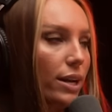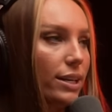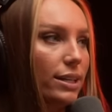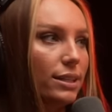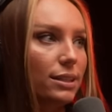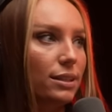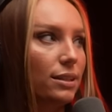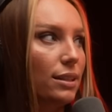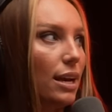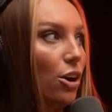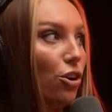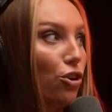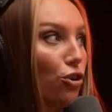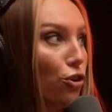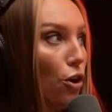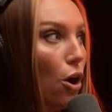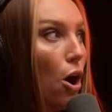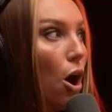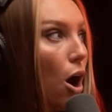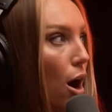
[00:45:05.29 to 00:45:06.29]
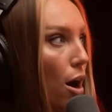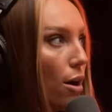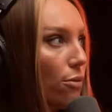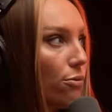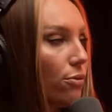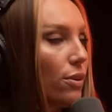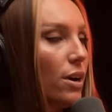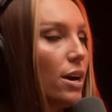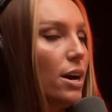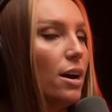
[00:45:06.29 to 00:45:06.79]
I didn't scare her
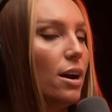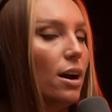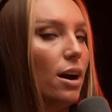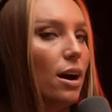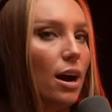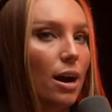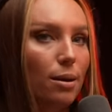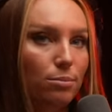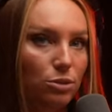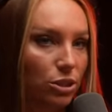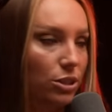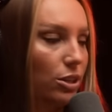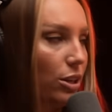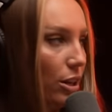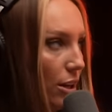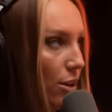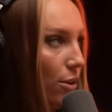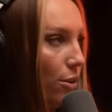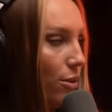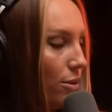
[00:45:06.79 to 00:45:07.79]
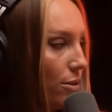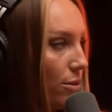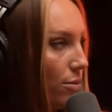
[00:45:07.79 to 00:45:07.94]
off. I'm just going to kill all